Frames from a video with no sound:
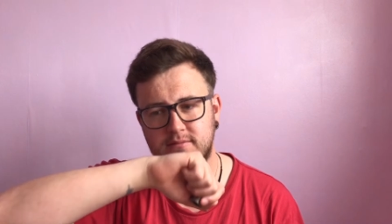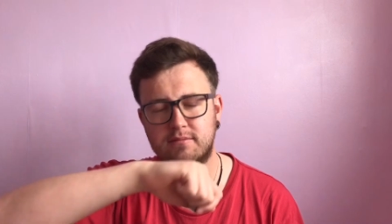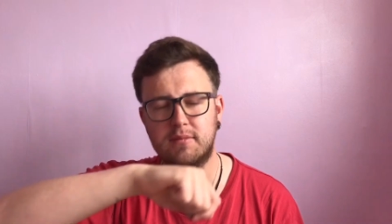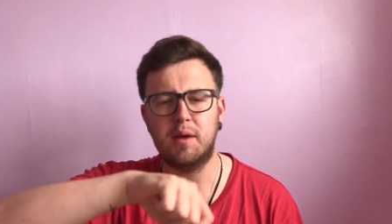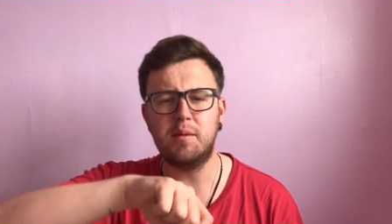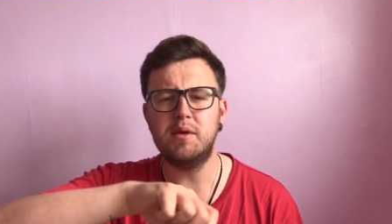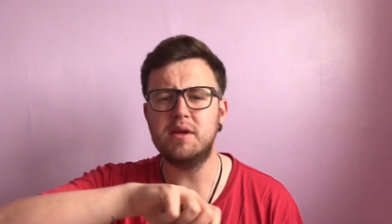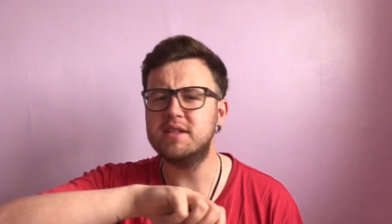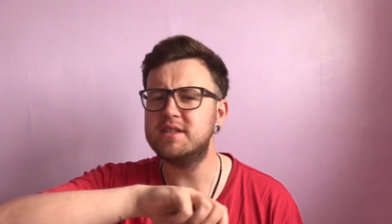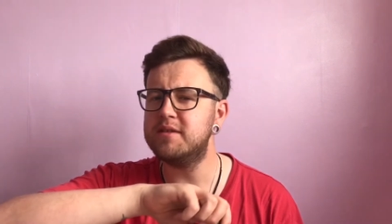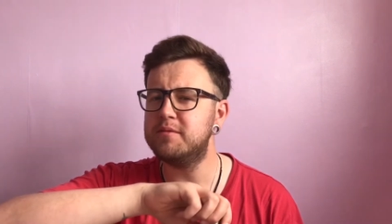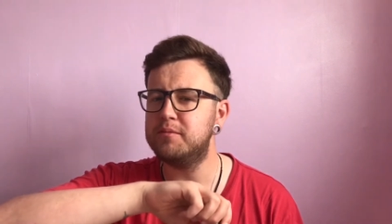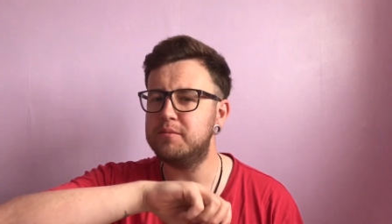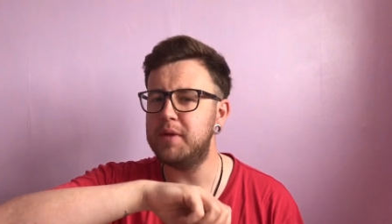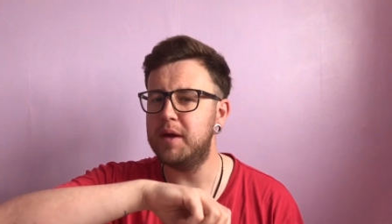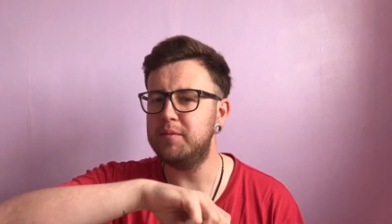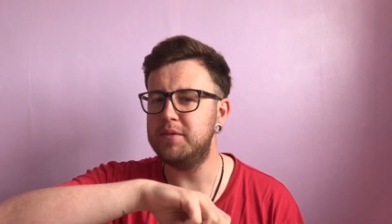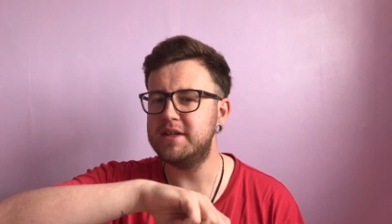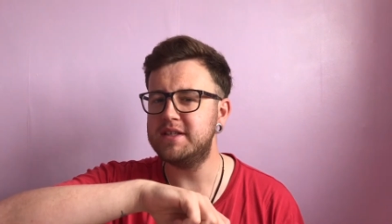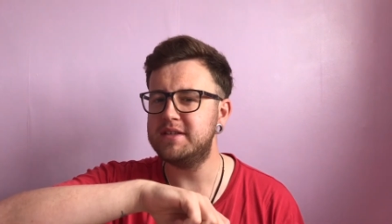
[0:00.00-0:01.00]
Maybe it's
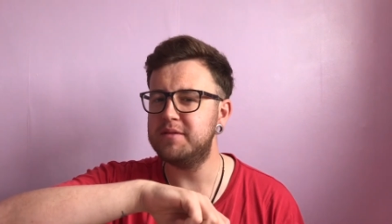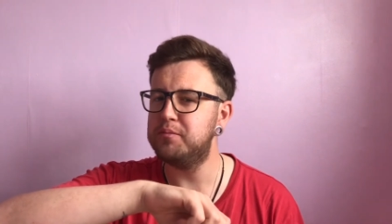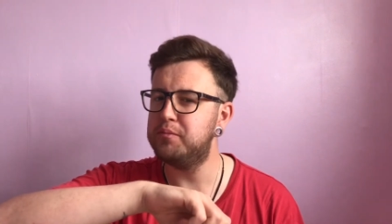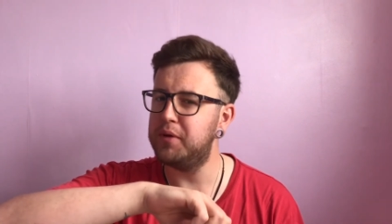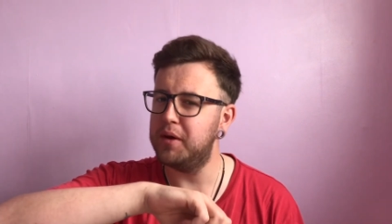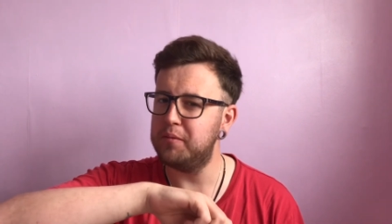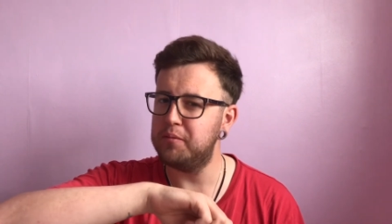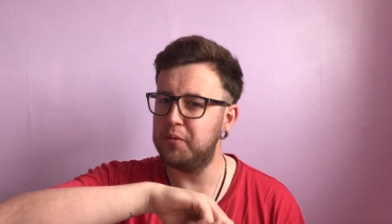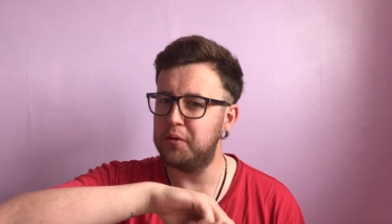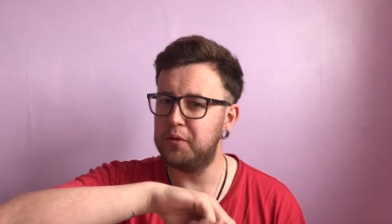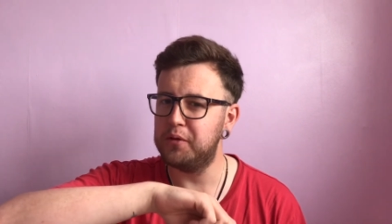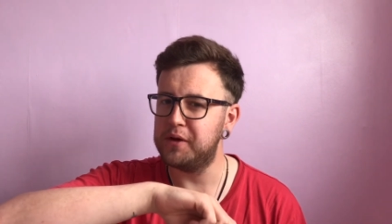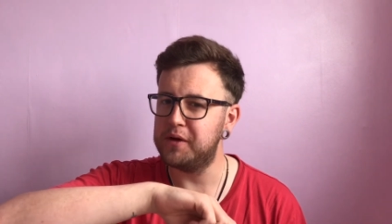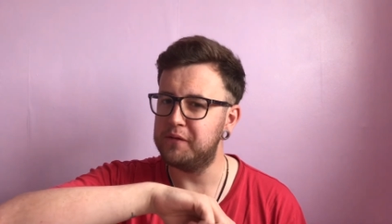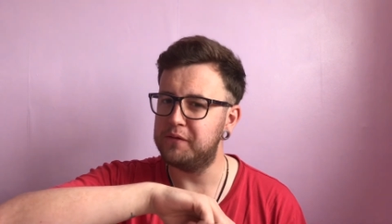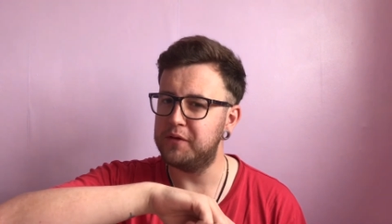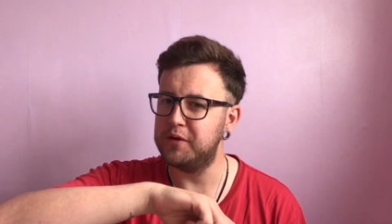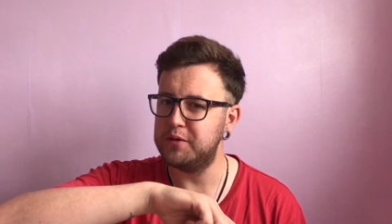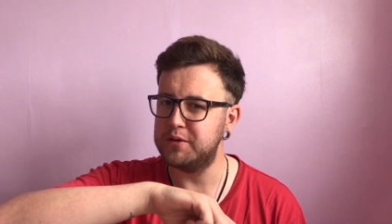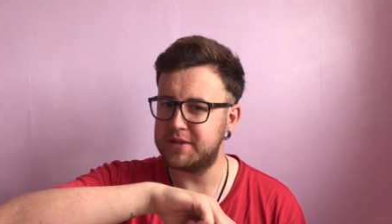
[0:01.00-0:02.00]
a bit more than a
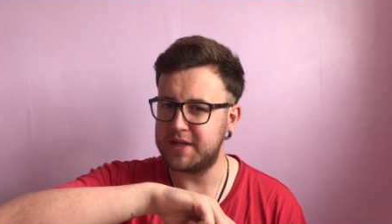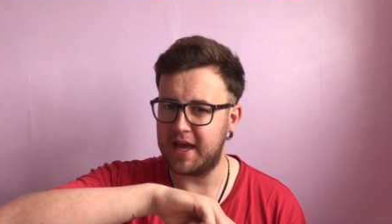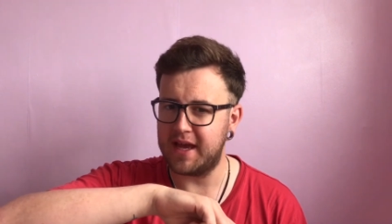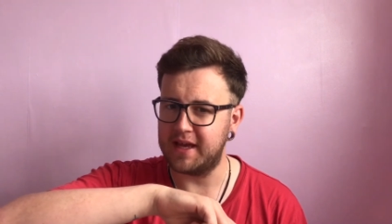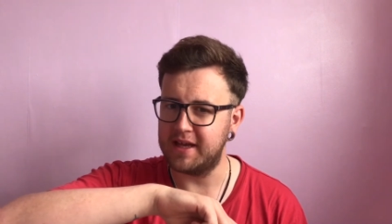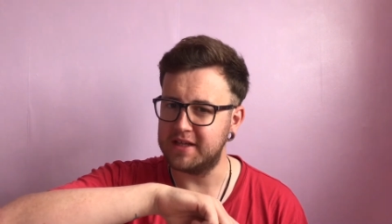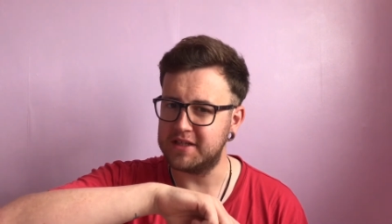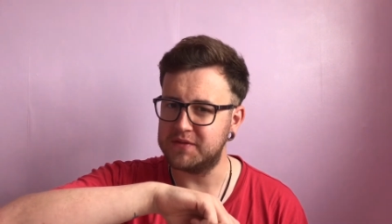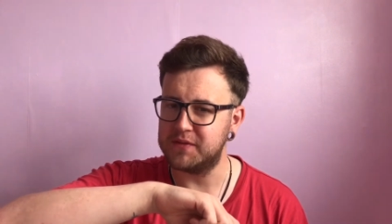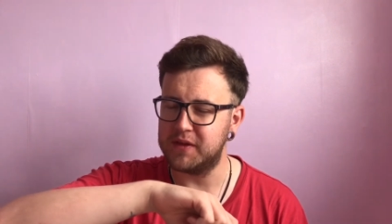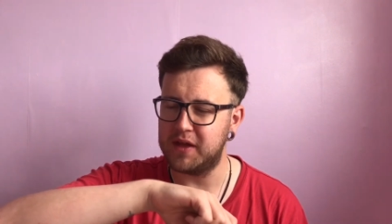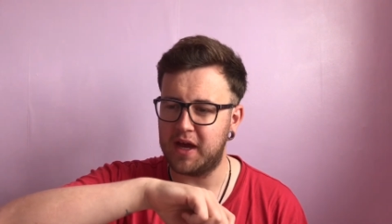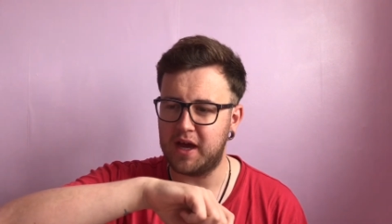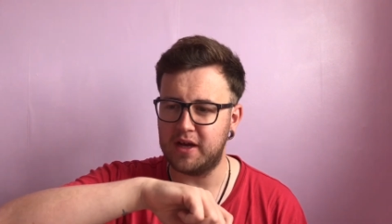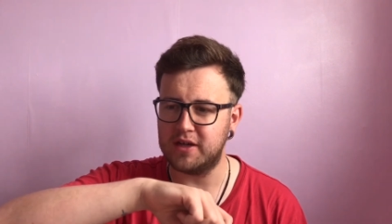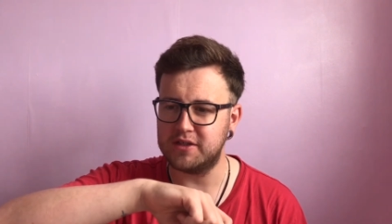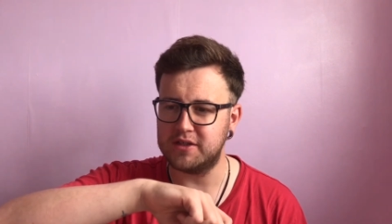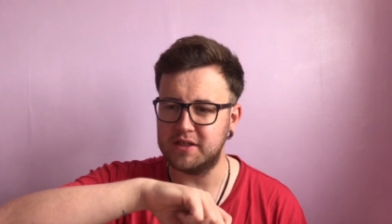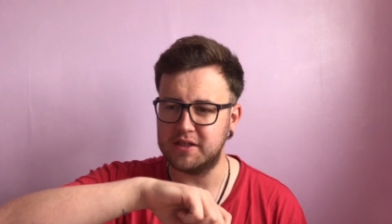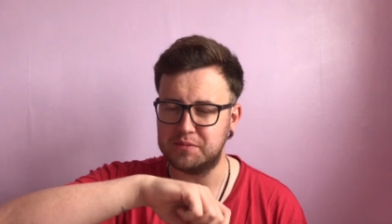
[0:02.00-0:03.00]
few seconds for the
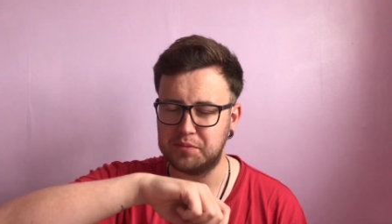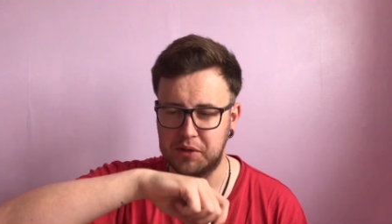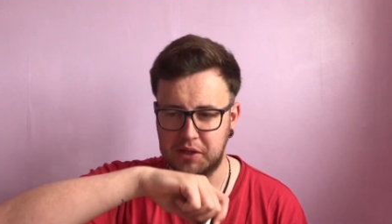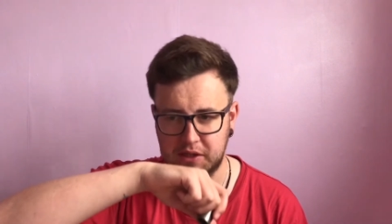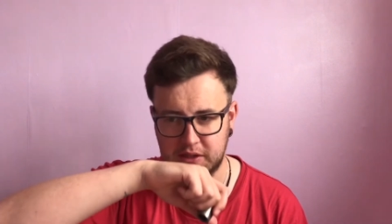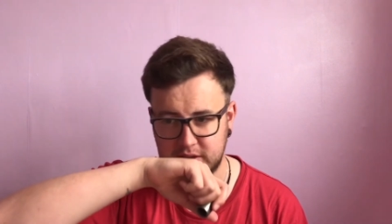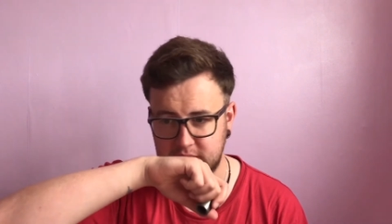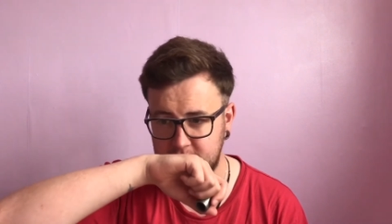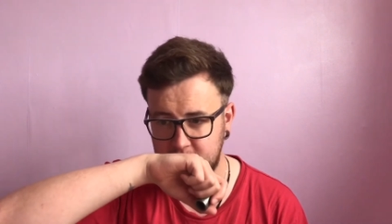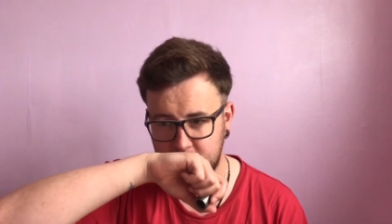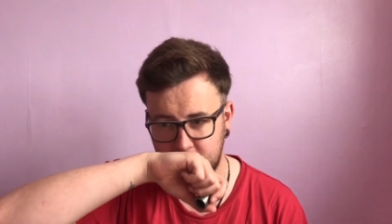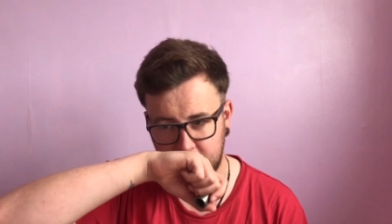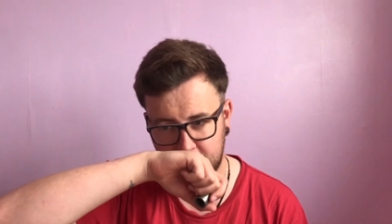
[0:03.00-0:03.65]
harshness, because